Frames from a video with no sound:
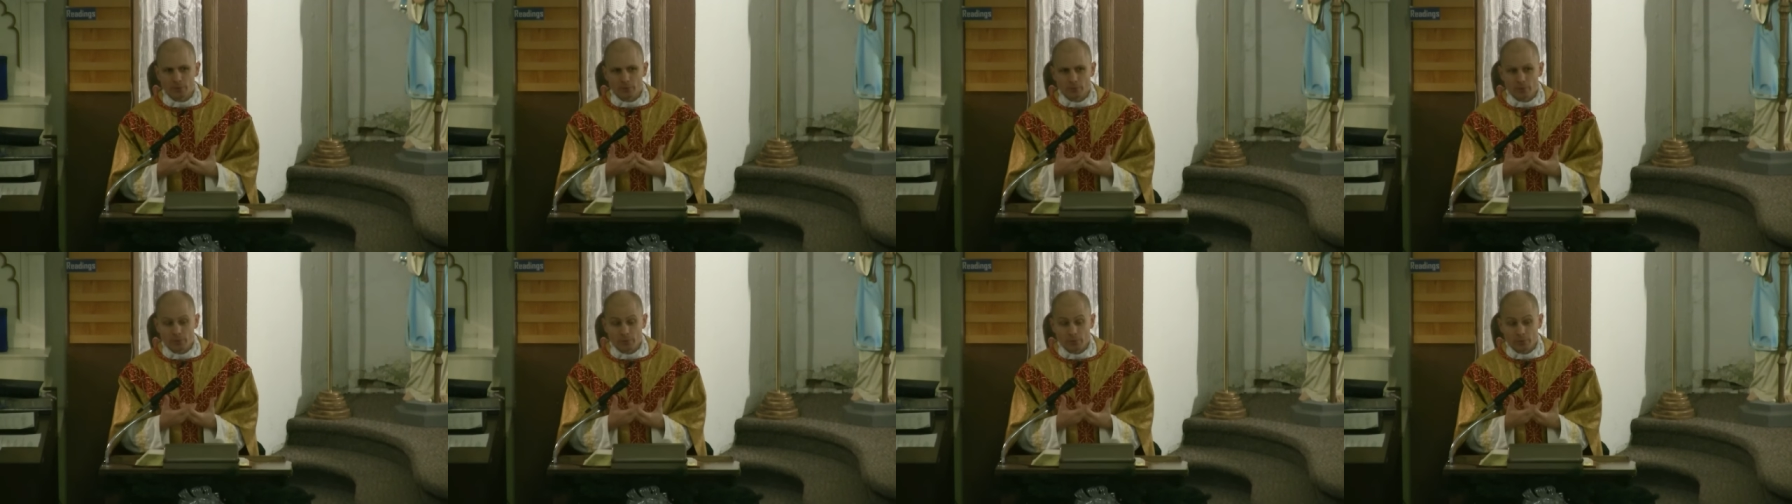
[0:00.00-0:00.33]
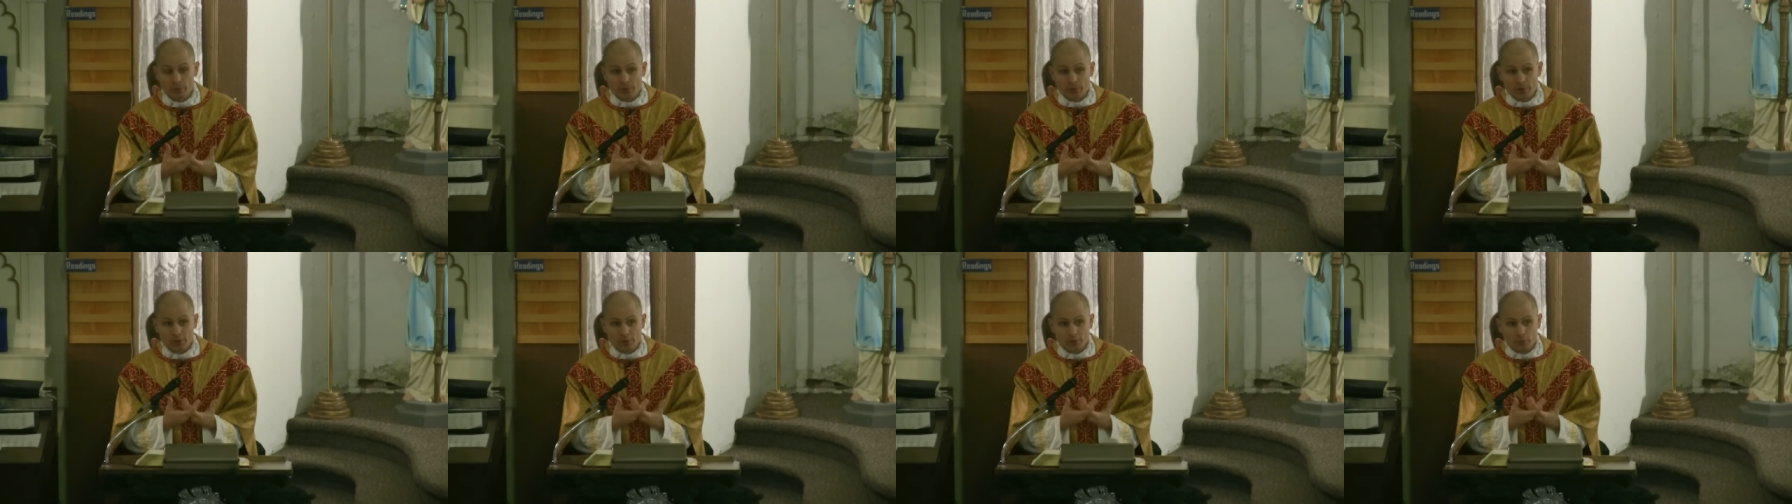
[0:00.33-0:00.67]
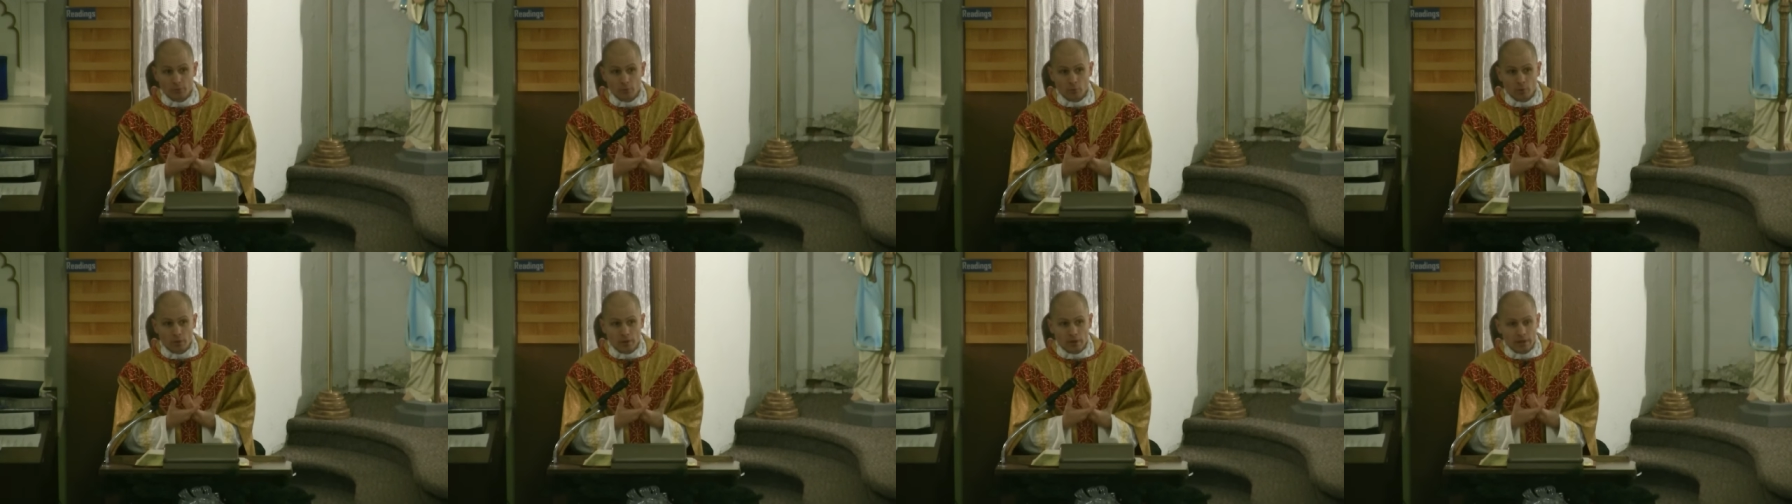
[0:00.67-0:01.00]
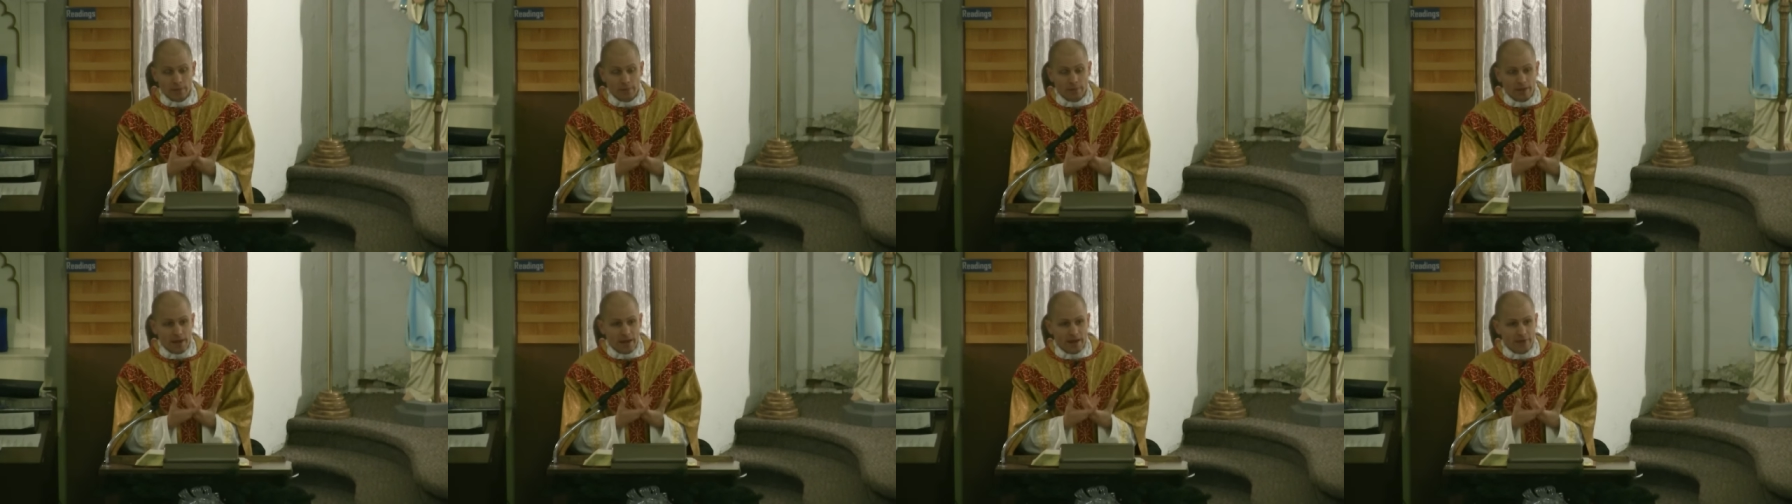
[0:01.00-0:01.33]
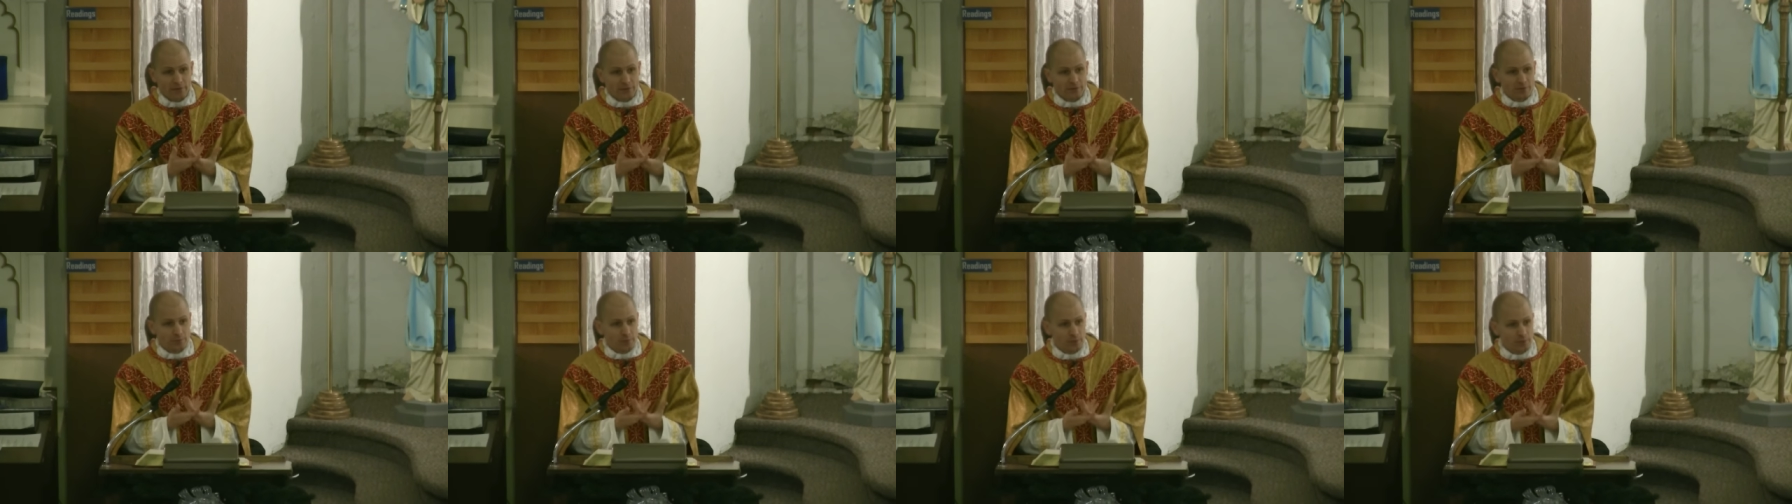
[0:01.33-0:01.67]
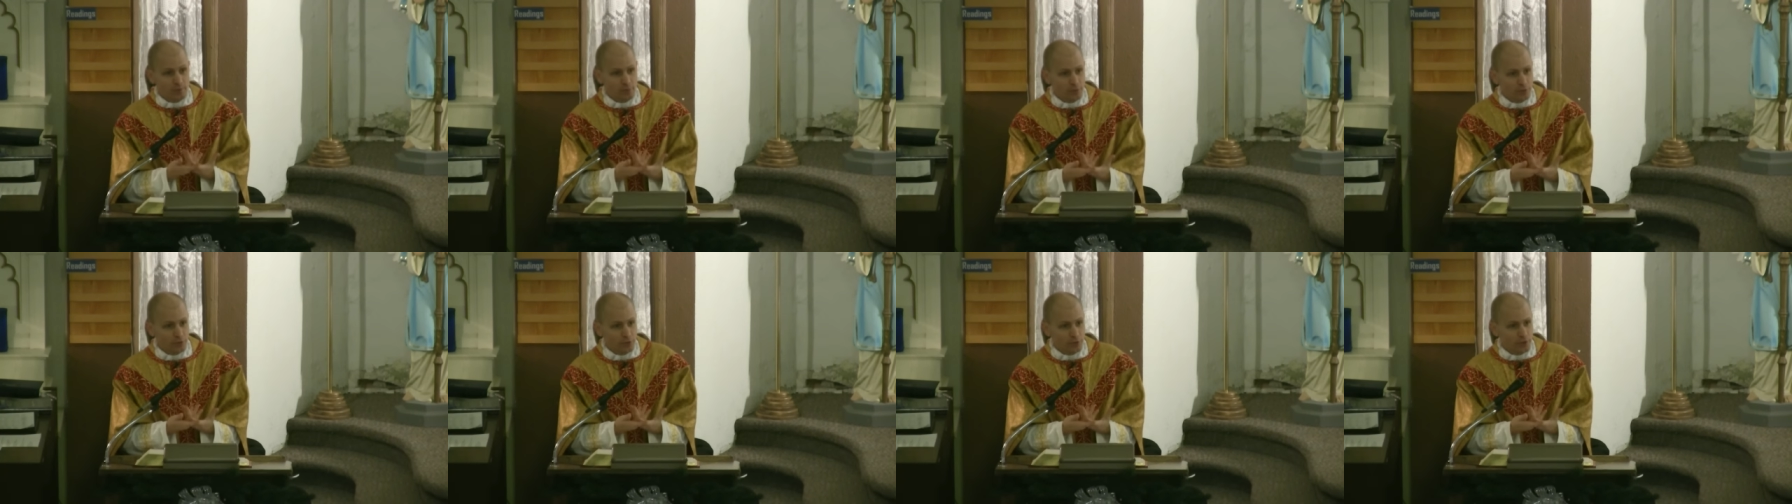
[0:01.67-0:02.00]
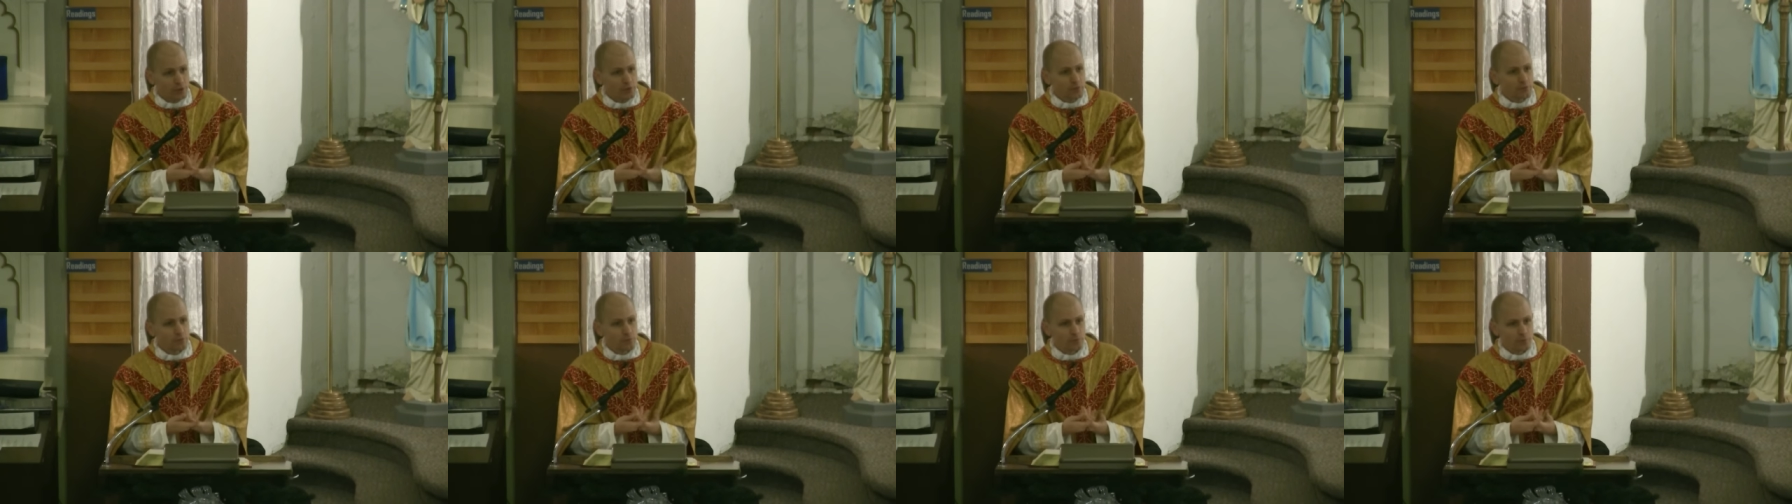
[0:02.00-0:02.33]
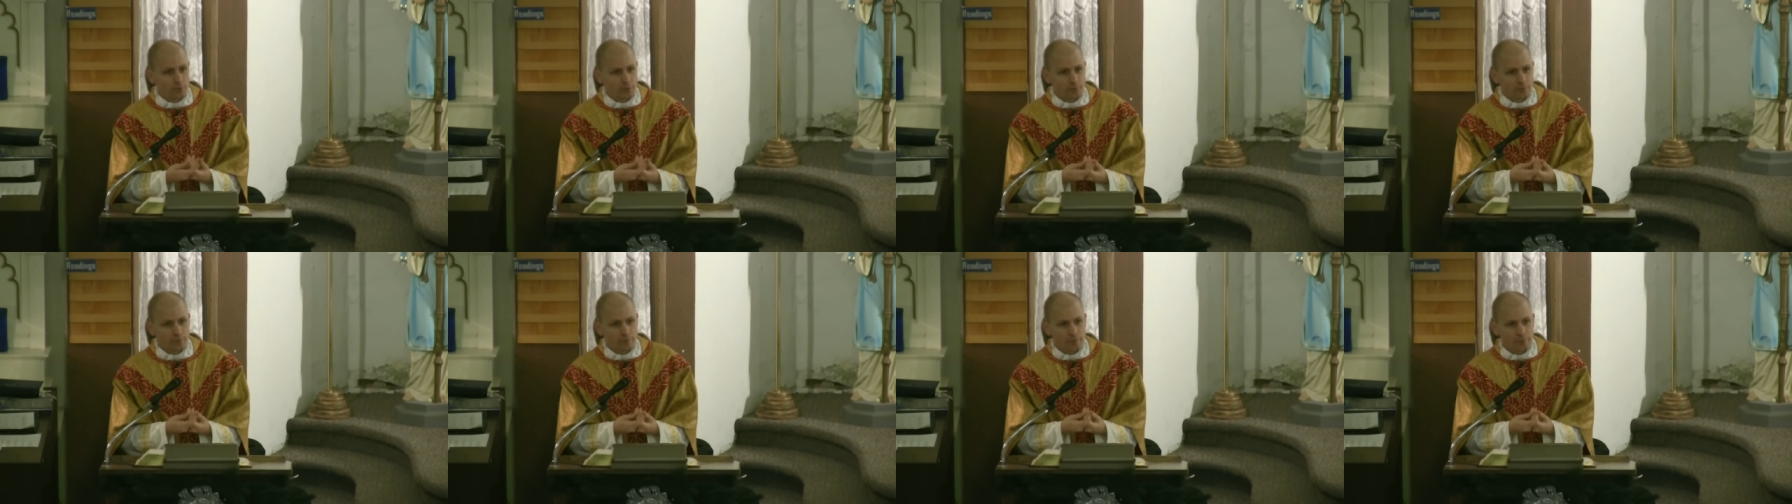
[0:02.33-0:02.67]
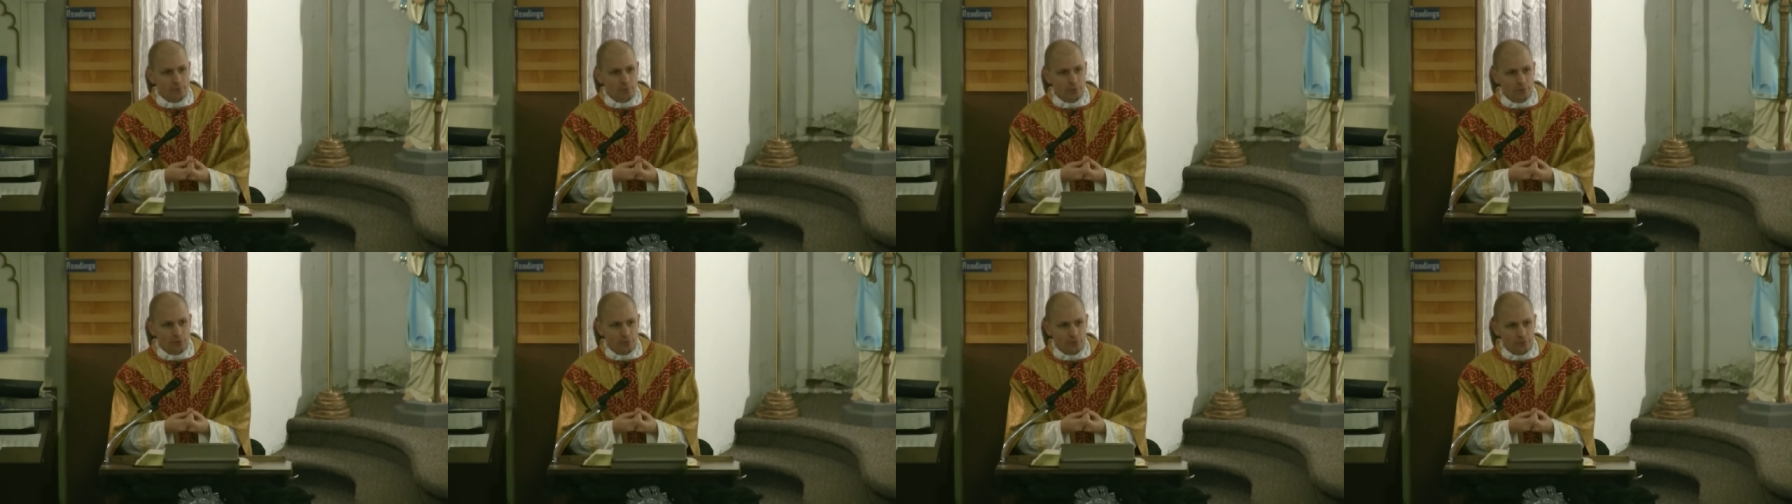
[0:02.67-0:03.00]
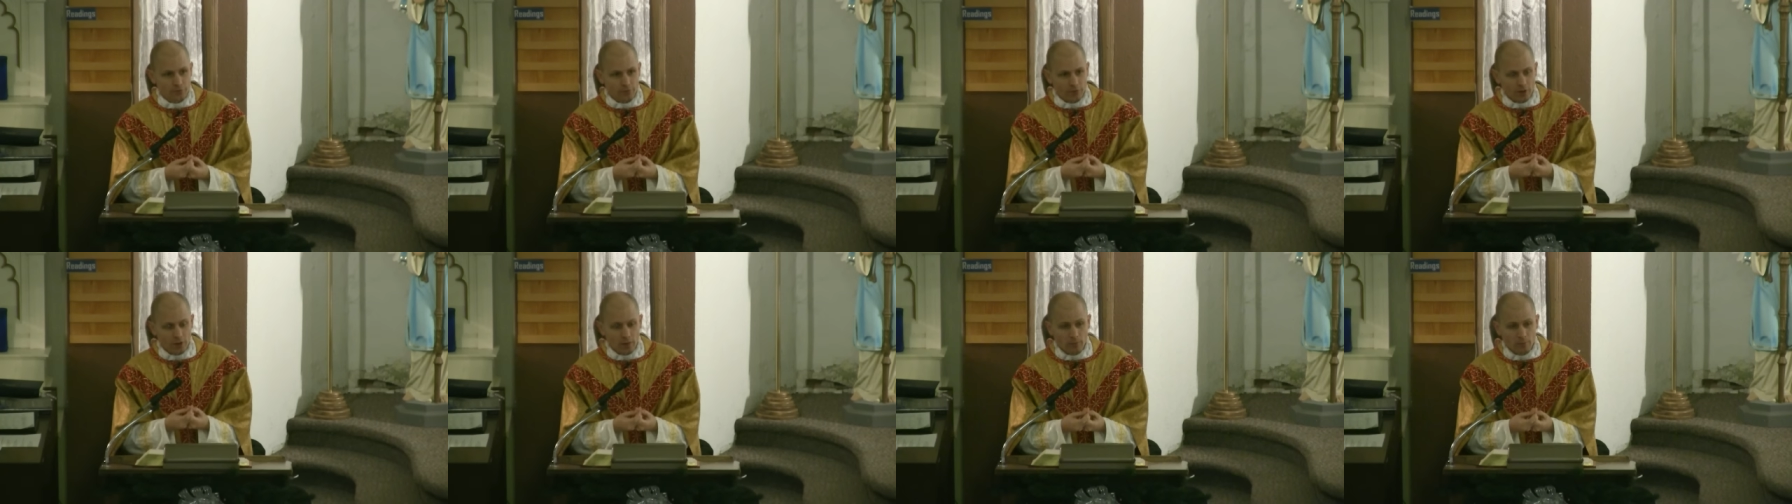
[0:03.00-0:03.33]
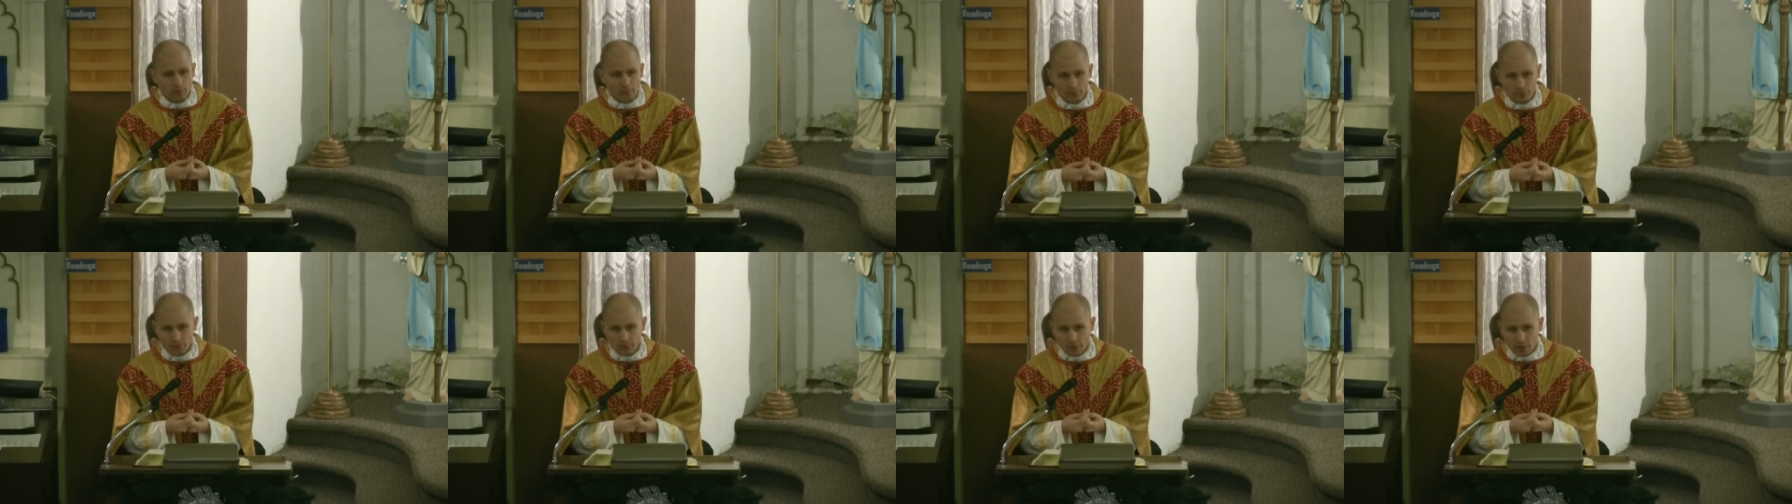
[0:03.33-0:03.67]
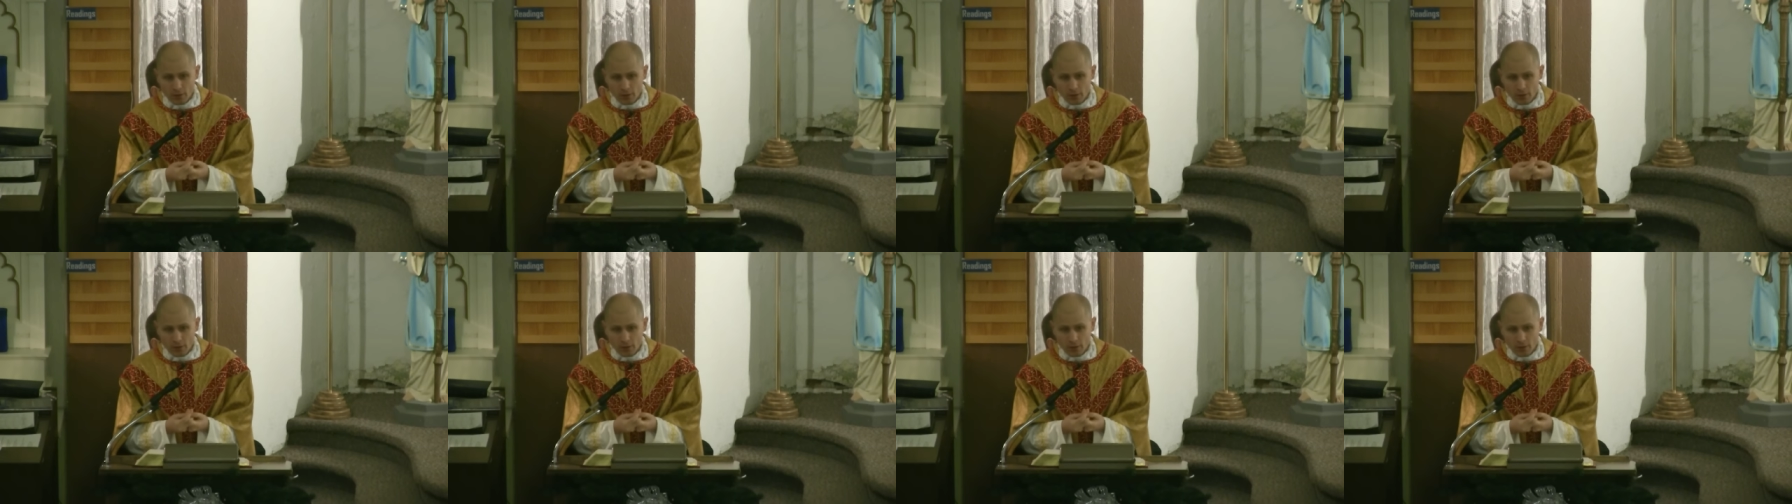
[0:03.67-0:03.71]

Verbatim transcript: that when we think of what I'm asked to be bringing to other people is comfort,